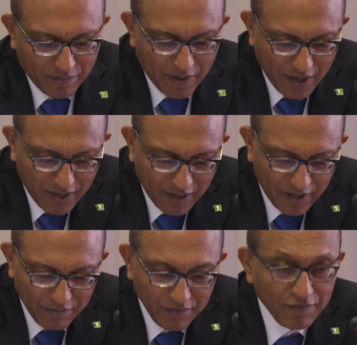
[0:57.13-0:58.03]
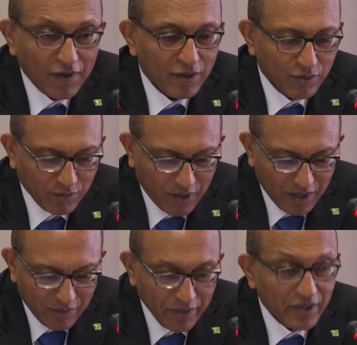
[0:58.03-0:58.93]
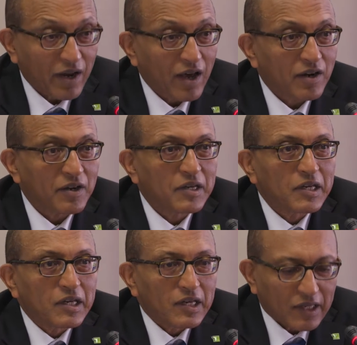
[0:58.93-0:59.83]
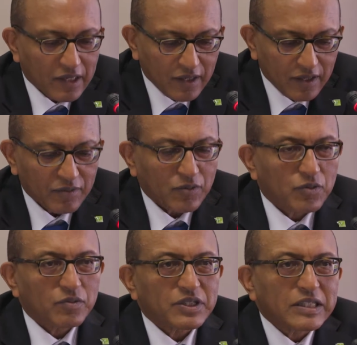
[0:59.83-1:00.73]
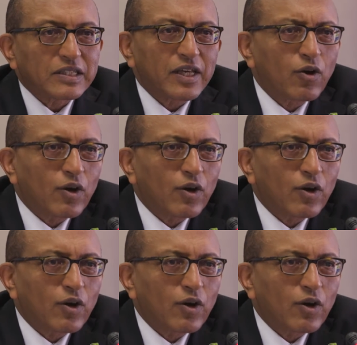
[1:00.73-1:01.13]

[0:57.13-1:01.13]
by Vivano and Bernard. CTA